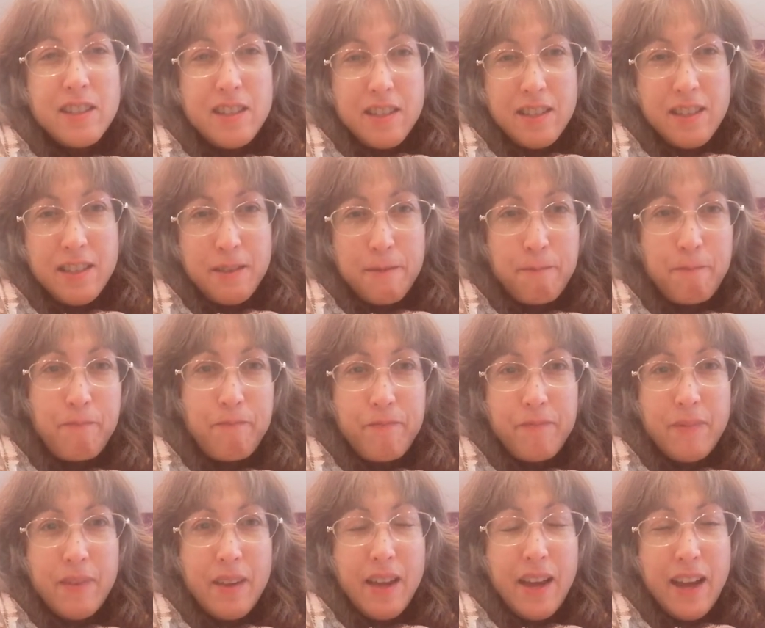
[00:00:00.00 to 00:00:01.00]
just
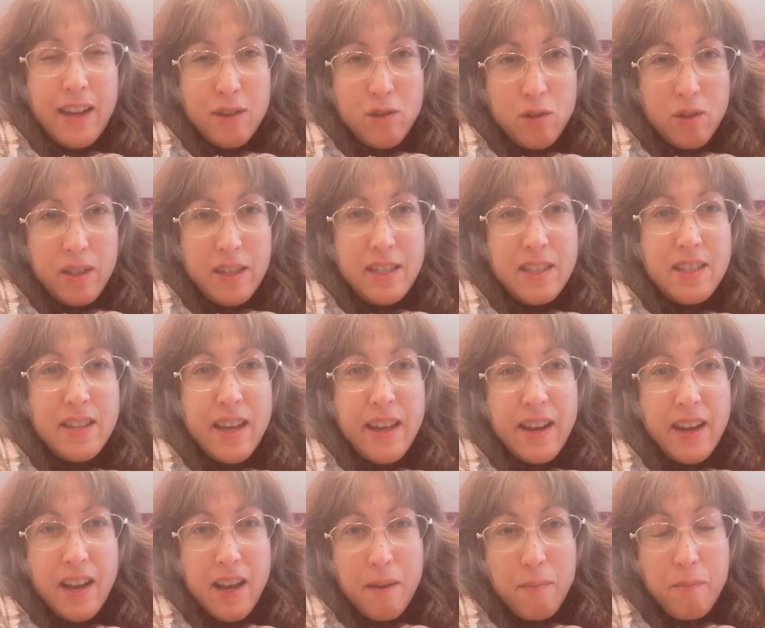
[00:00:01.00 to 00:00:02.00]
actually
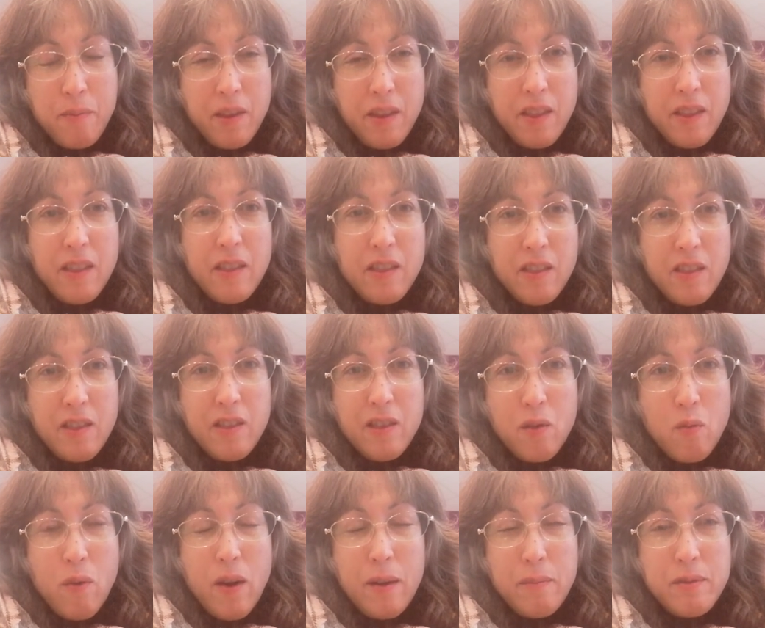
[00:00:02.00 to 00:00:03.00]
setting up
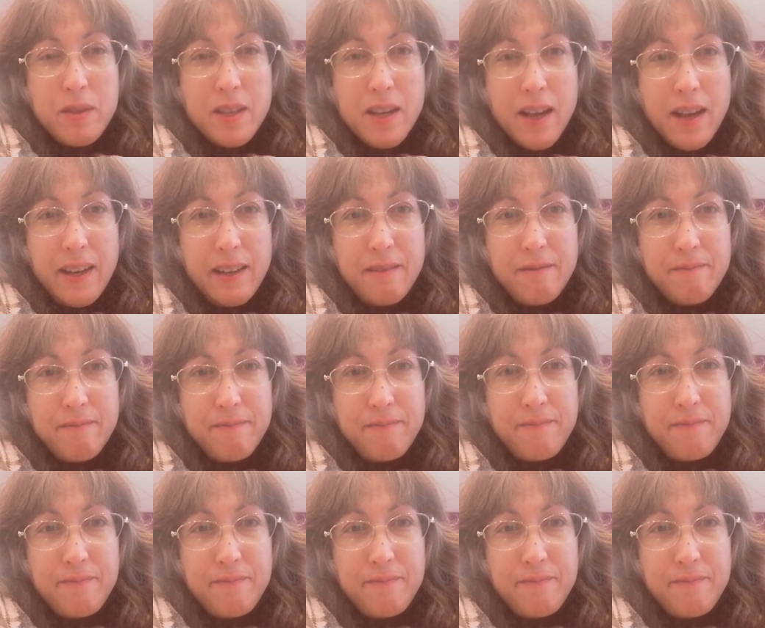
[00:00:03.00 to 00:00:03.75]
the website